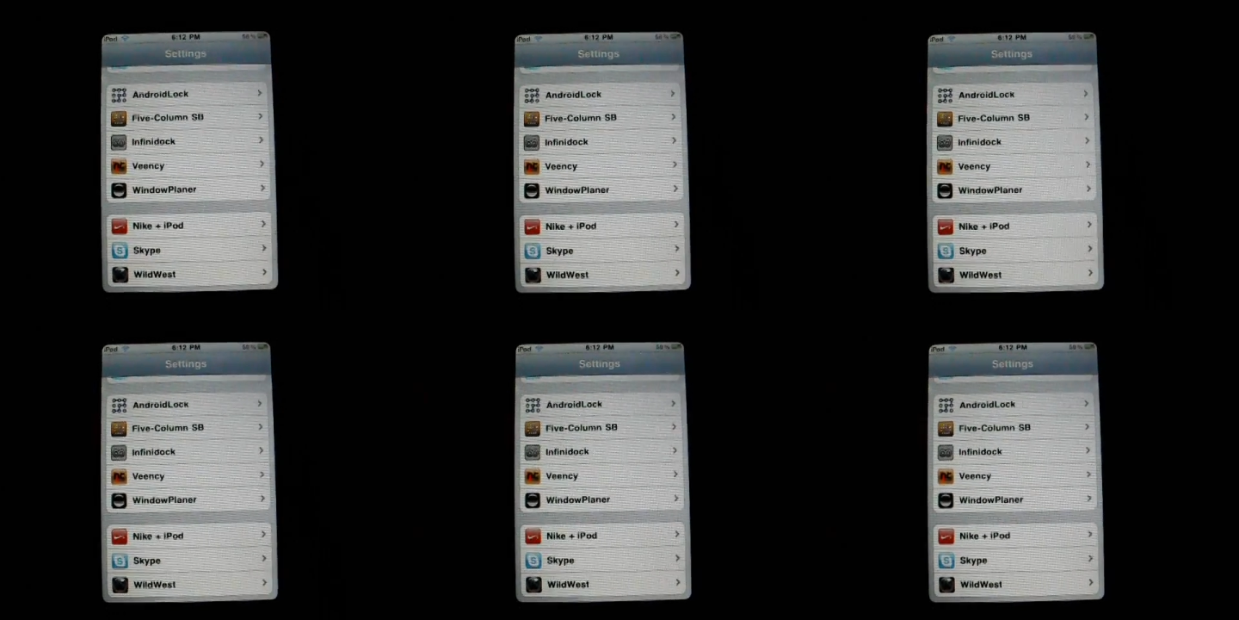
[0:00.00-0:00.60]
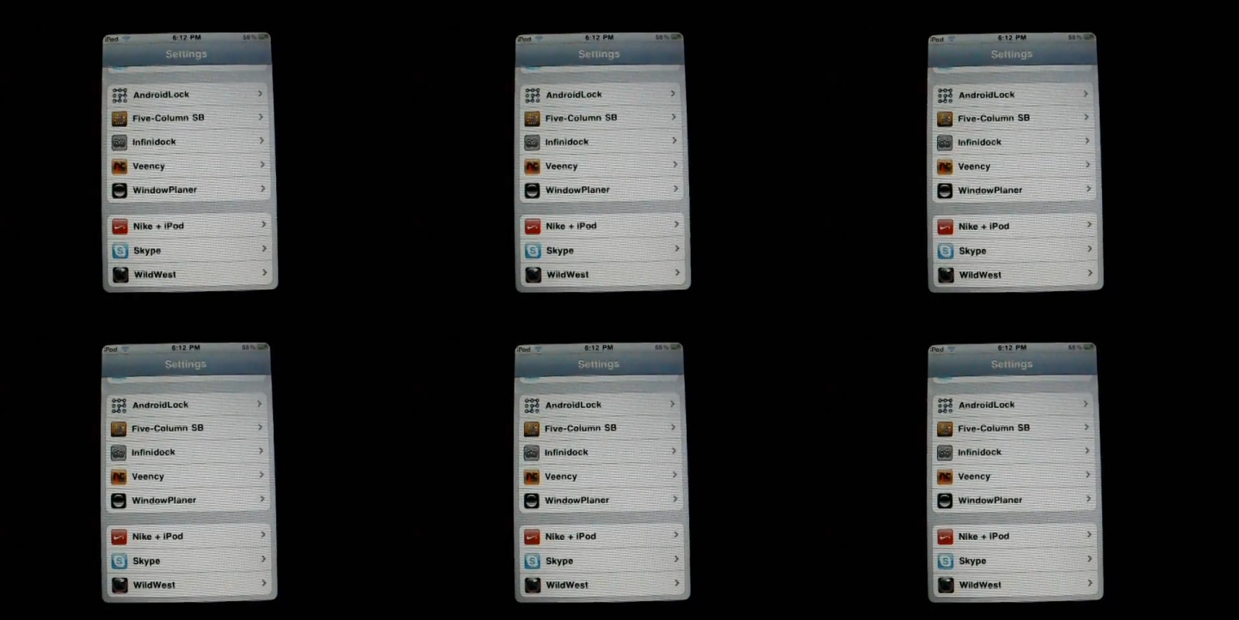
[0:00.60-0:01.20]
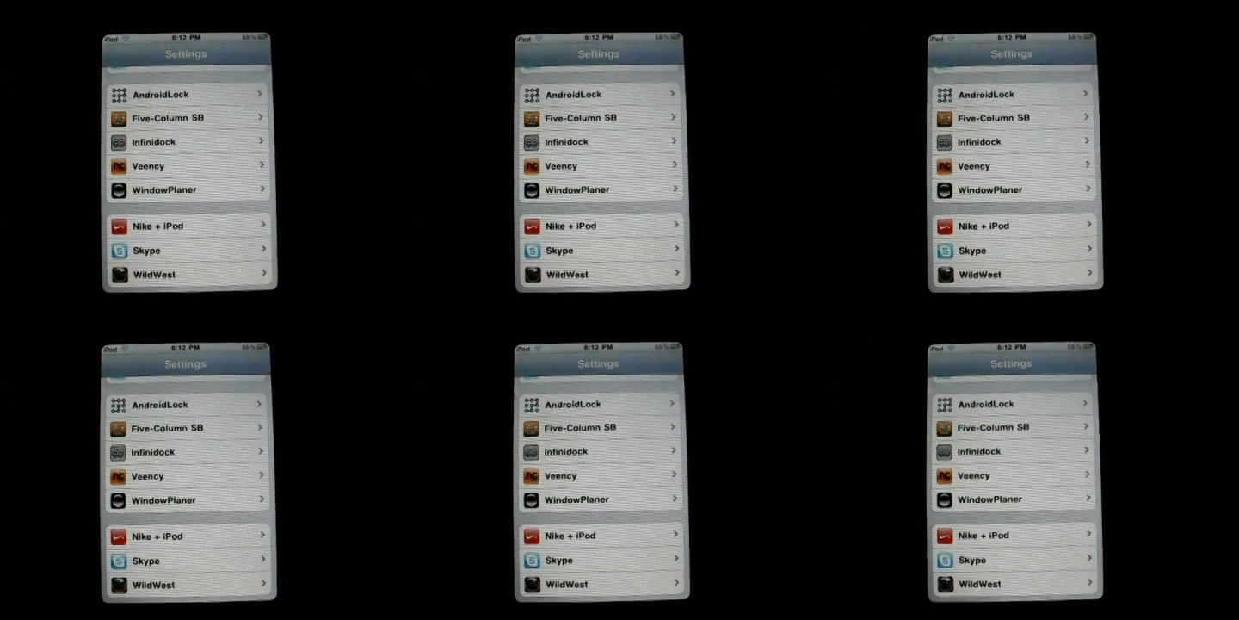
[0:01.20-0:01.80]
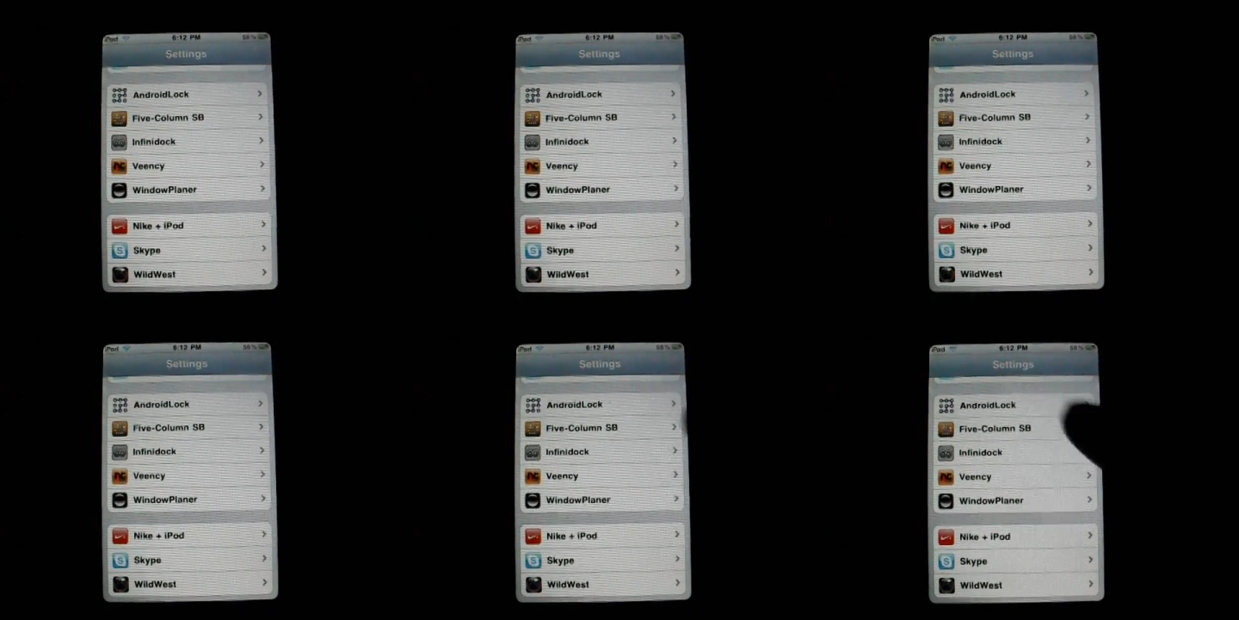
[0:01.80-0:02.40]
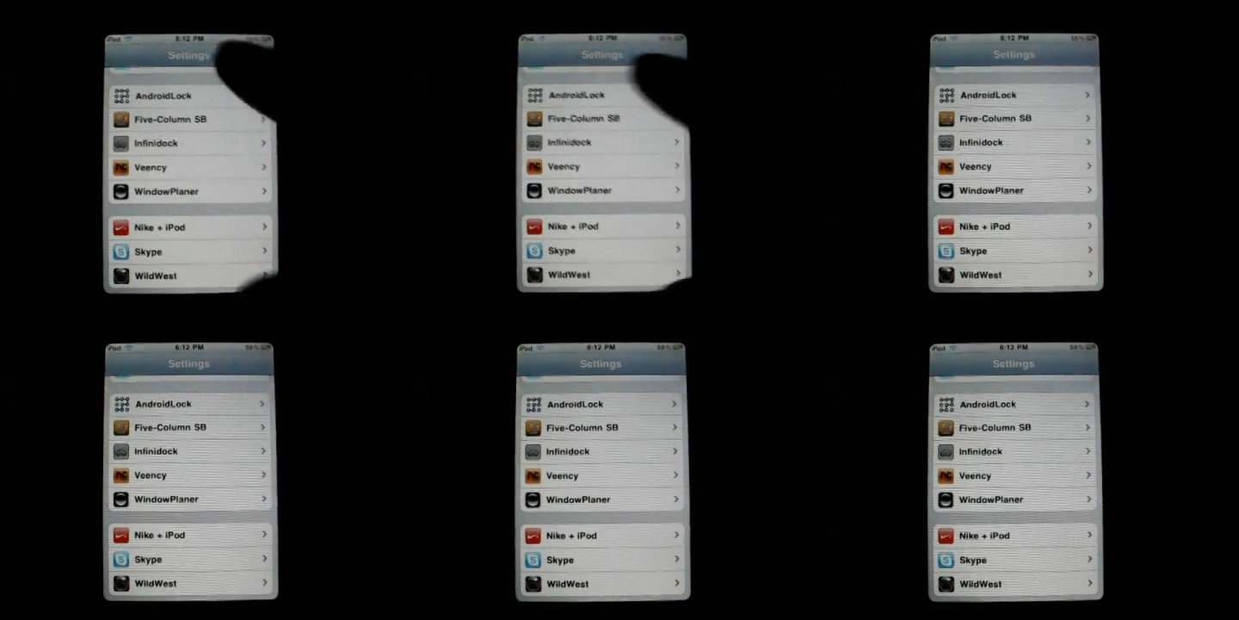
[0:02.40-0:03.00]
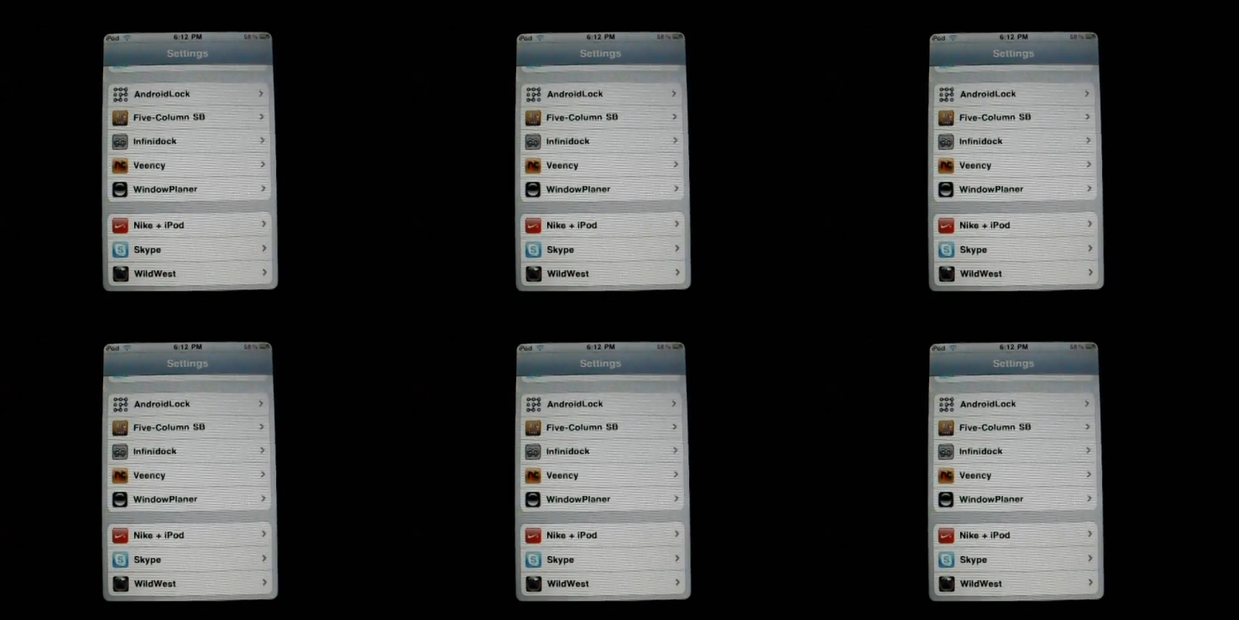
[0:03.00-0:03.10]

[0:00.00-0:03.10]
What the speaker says: Nobody's mouth can be seen.